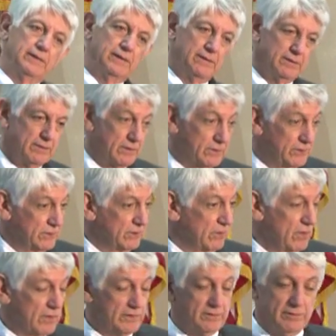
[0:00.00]
the
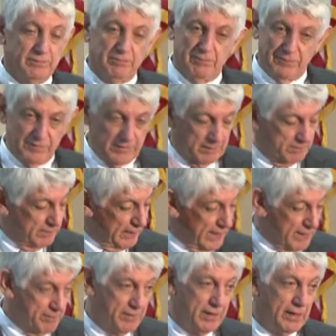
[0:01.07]
jurors
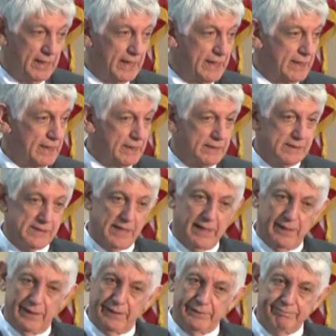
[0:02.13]
subliminally say,
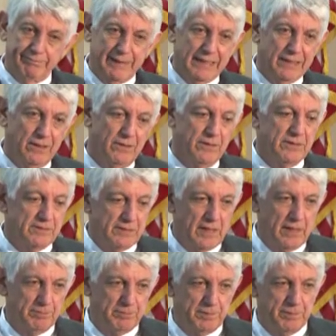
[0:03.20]
that lawyer's
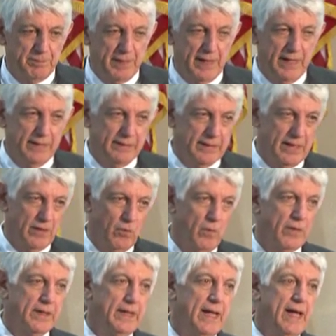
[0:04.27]
not prepared, not
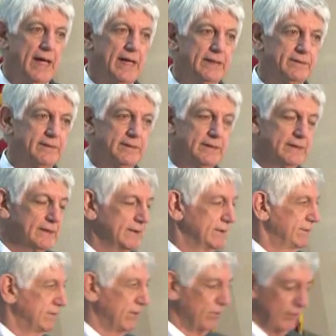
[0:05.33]
organized, don't